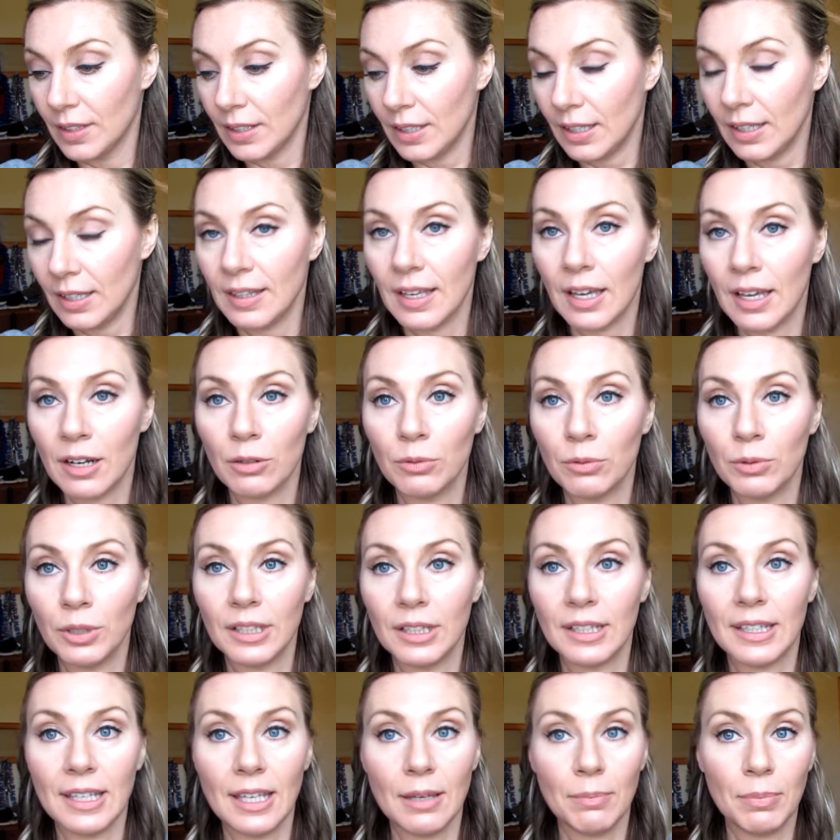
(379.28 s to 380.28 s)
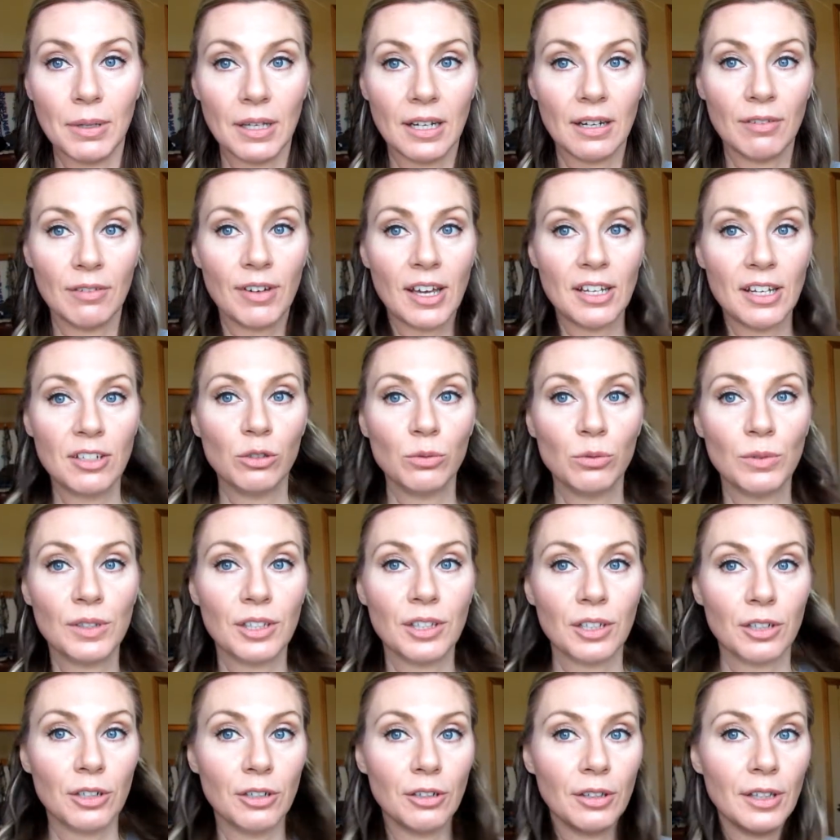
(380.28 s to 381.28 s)
And that'll really keep it. If I do it with
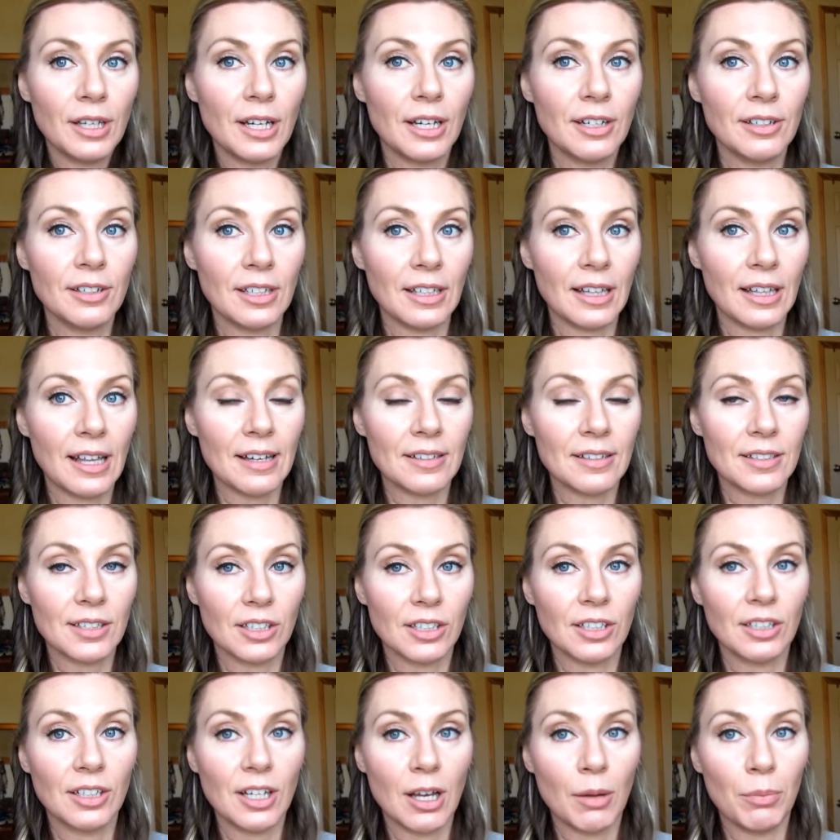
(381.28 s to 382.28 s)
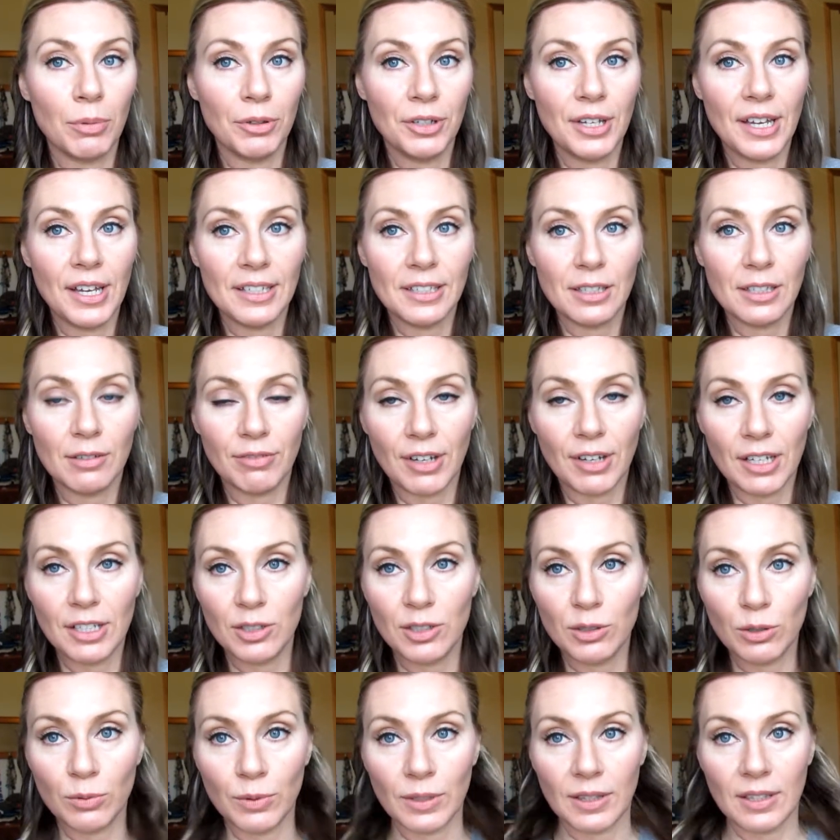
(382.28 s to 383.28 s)
the curling iron, it lasts a good couple days. If I
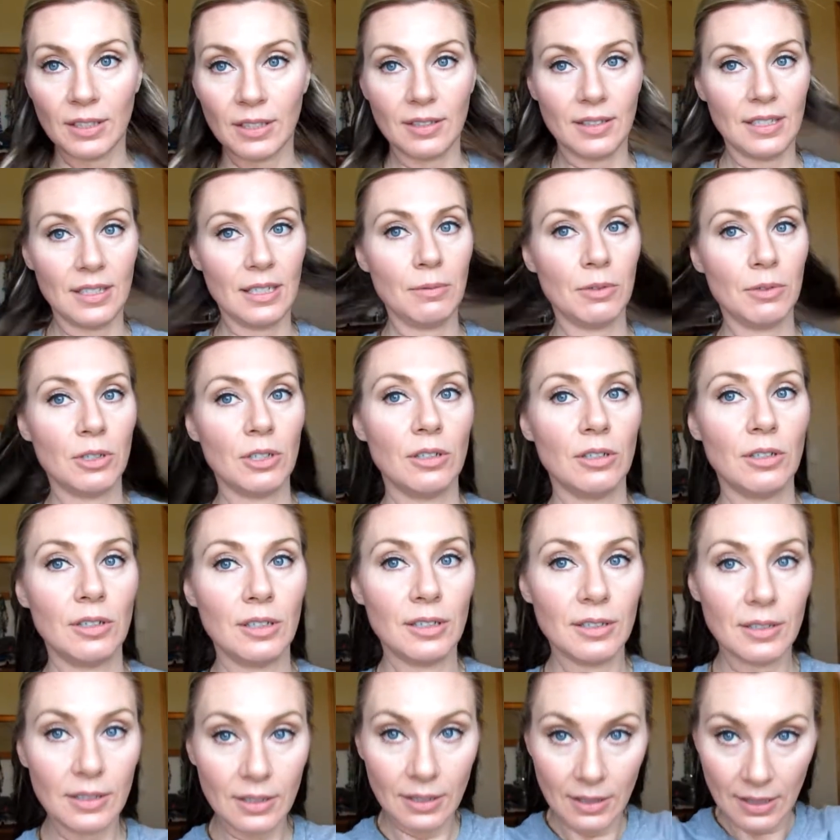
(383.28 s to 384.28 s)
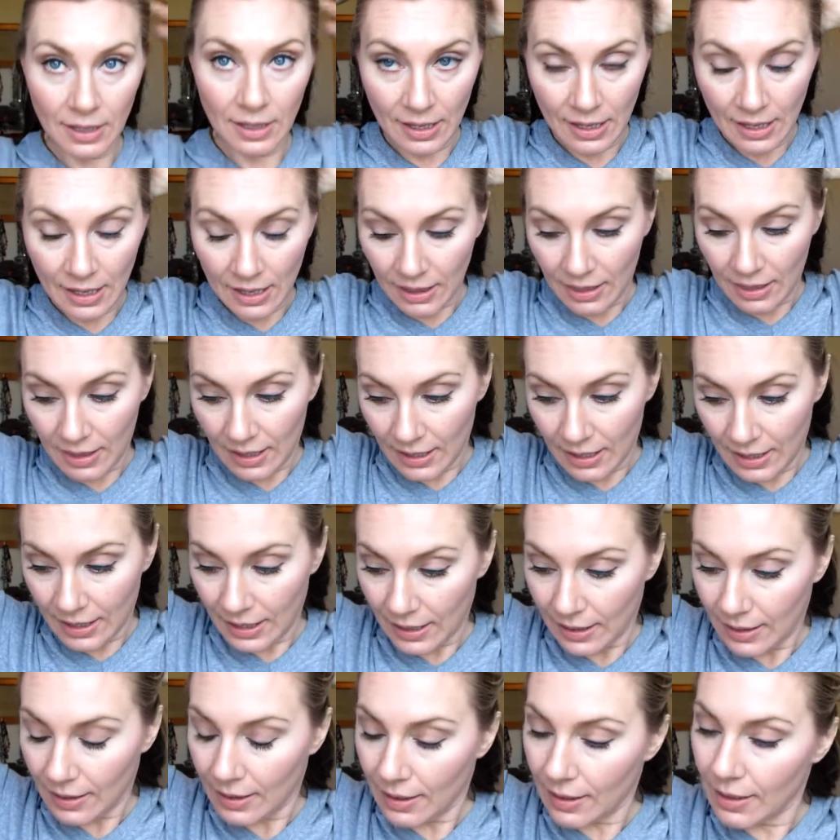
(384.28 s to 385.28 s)
do it with the steam curlers, then
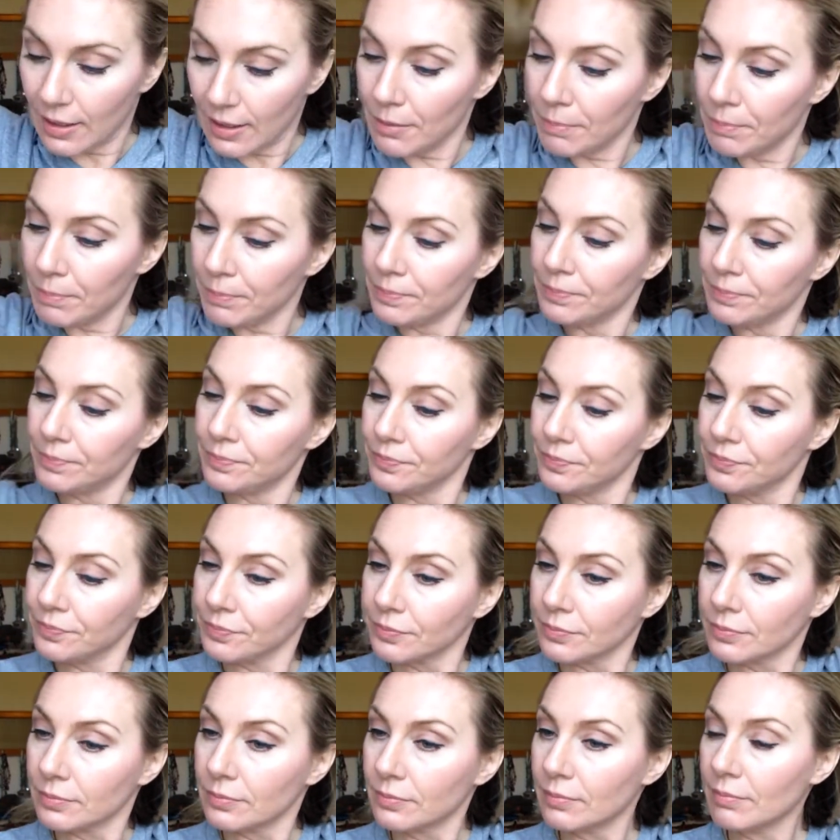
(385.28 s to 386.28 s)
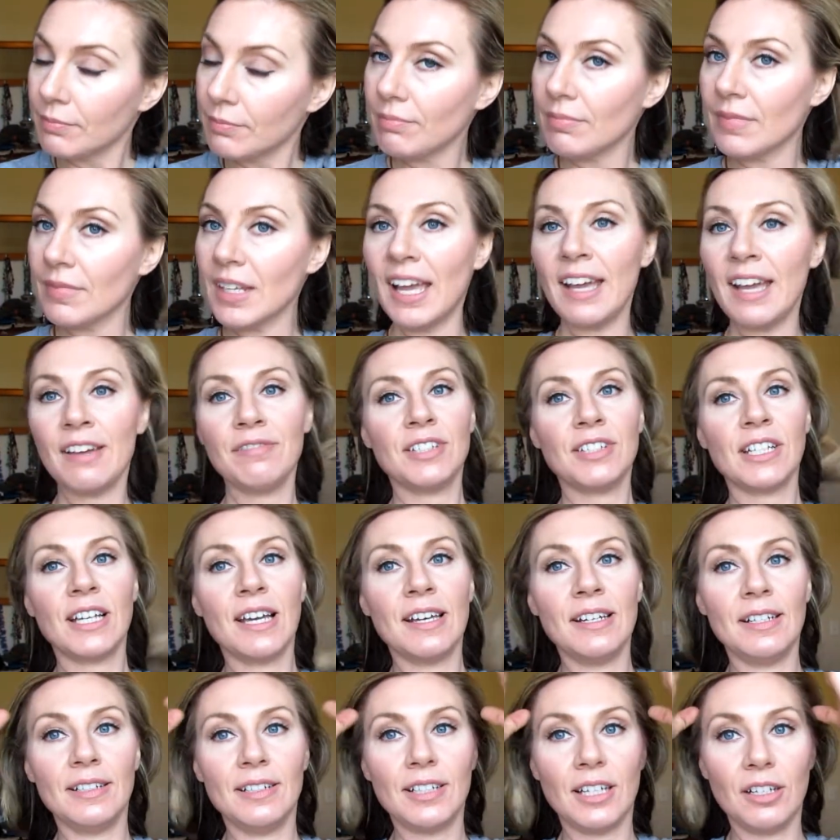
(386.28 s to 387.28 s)
it, I have to
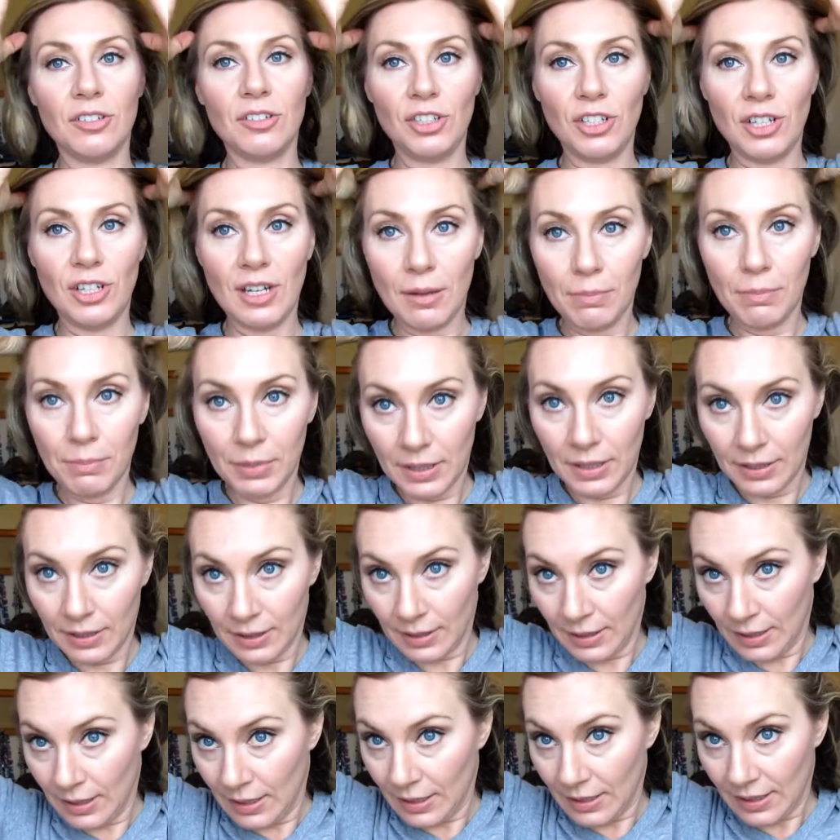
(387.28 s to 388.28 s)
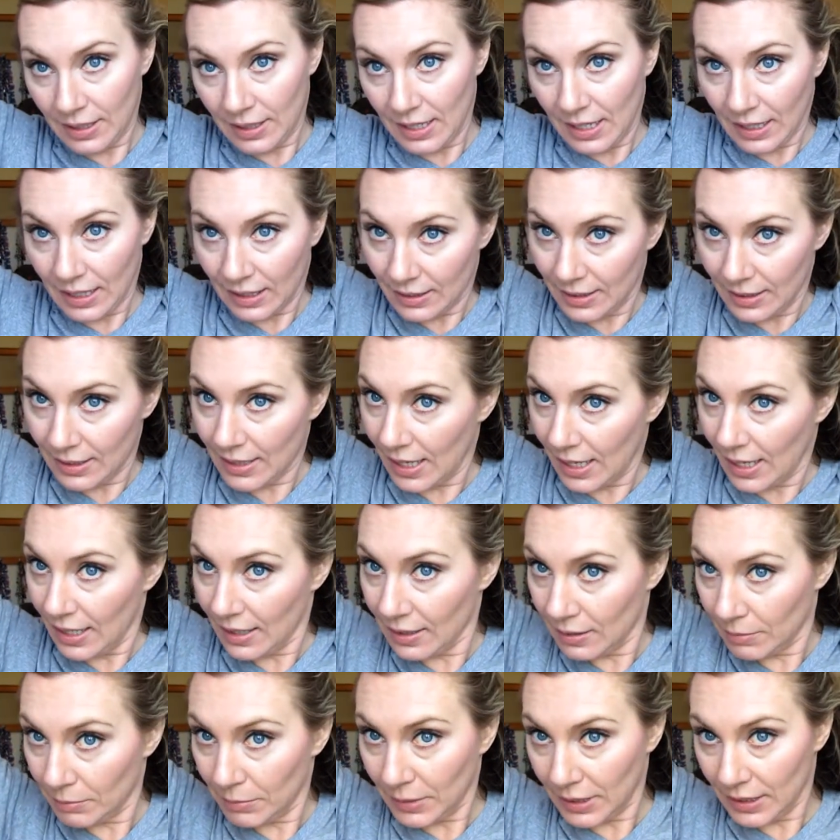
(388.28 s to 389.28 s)
kind of touch it up the next
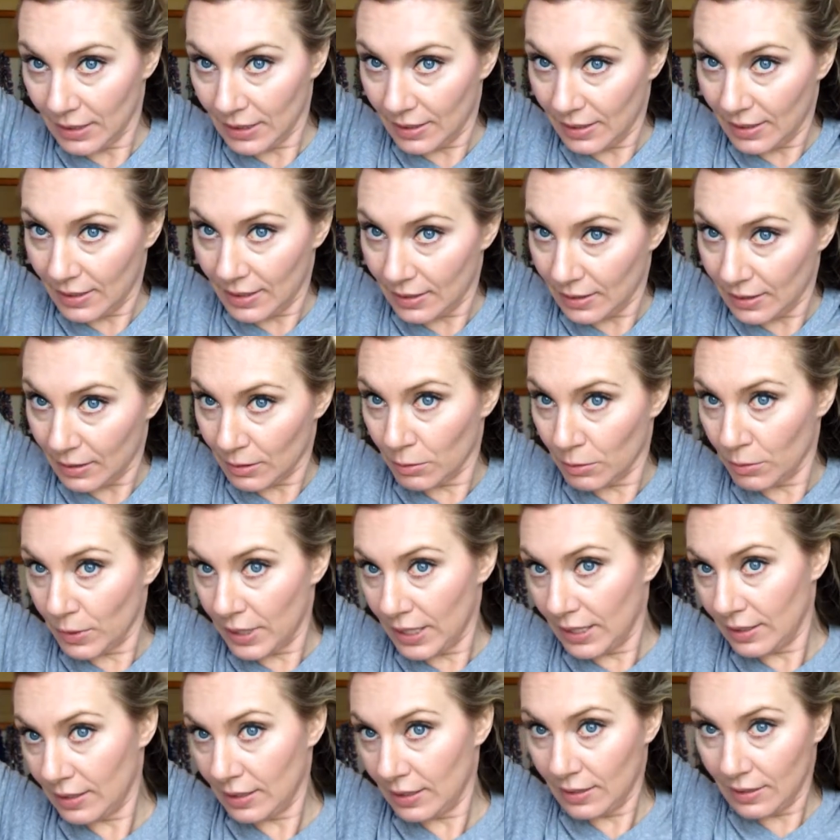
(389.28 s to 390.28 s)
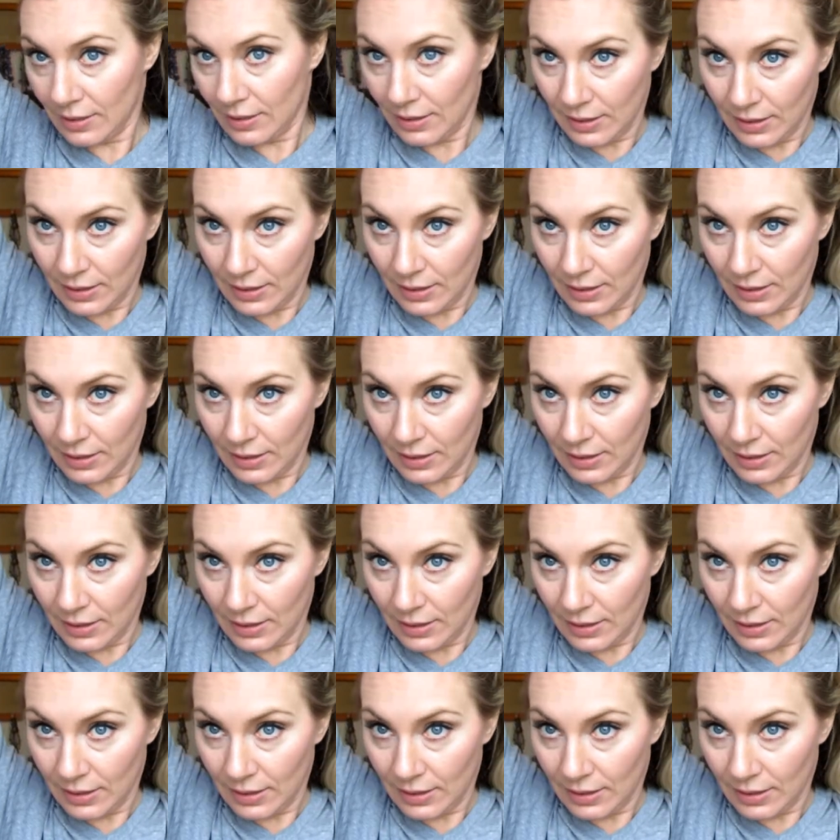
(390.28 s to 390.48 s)
day because it doesn't quite.